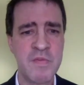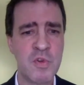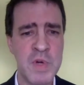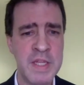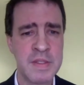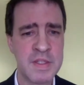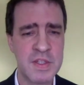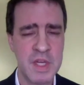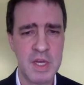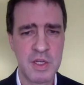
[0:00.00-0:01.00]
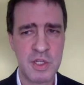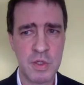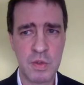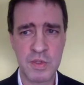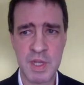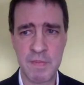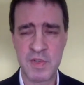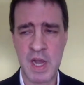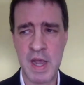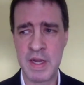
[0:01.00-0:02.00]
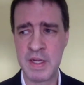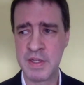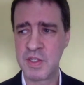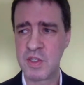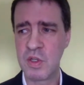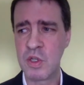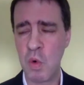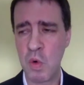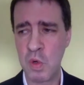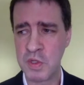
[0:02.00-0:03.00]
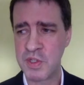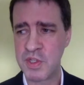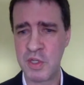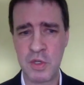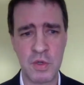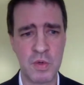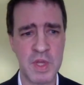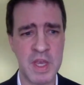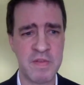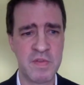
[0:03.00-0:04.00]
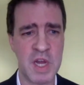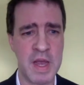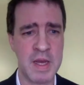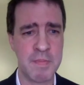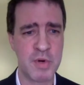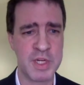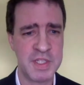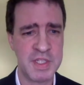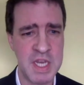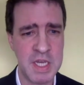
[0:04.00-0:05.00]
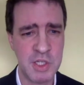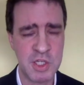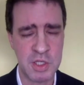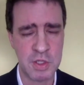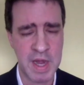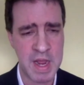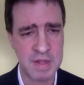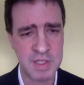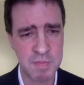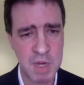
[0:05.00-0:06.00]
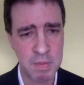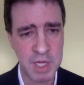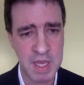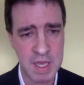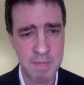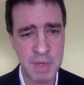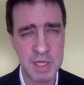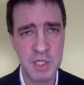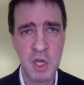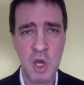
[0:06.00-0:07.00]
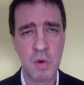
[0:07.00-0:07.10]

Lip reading: credence to some of China's goals, to give China prestige, to enhance its public image,